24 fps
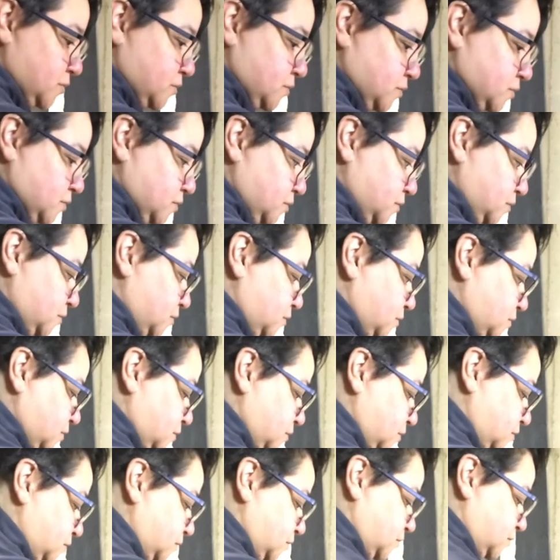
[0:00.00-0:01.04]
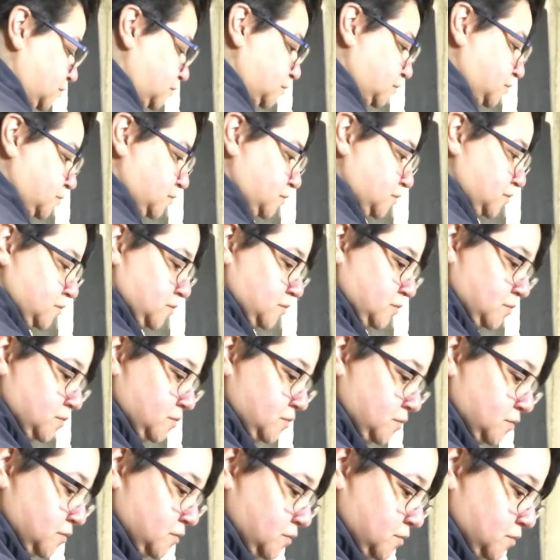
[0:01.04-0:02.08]

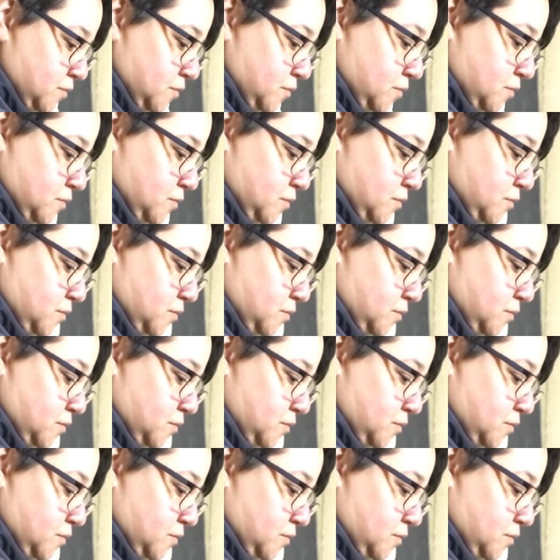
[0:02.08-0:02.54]
No one is speaking in this clip.